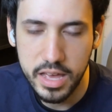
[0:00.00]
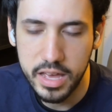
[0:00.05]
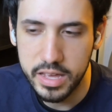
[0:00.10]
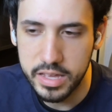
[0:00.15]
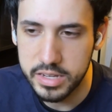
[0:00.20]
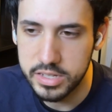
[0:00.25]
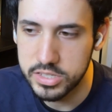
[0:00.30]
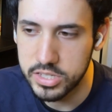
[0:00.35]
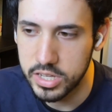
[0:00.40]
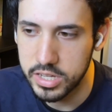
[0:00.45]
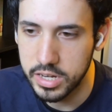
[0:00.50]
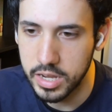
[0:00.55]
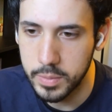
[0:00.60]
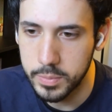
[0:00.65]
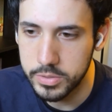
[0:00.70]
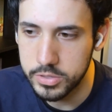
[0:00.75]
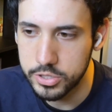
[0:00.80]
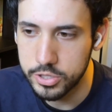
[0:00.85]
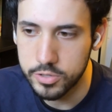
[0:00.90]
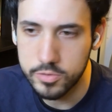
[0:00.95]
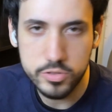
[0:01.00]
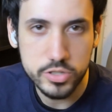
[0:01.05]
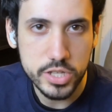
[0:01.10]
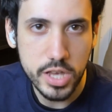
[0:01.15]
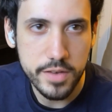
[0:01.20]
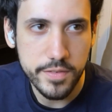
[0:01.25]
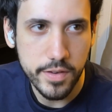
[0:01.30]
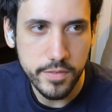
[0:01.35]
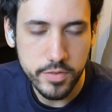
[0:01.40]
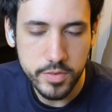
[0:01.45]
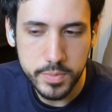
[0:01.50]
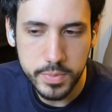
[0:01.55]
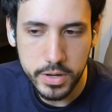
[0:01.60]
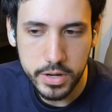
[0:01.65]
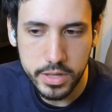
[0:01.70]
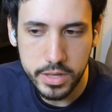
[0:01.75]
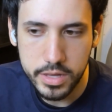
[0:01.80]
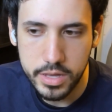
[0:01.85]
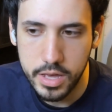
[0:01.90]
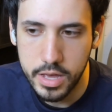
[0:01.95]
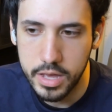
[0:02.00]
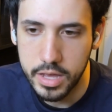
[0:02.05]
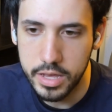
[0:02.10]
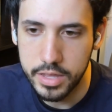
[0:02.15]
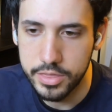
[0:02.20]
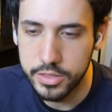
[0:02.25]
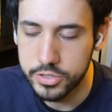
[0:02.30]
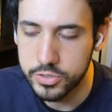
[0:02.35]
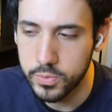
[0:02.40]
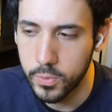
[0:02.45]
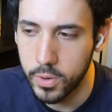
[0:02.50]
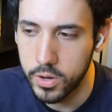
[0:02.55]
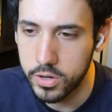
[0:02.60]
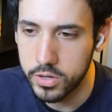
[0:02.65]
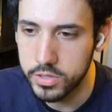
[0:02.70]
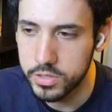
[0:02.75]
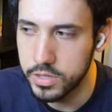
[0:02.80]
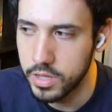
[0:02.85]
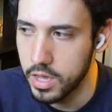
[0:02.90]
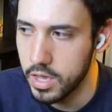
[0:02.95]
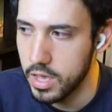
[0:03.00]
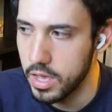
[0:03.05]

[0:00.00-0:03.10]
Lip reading: and is unable to save everybody in this world.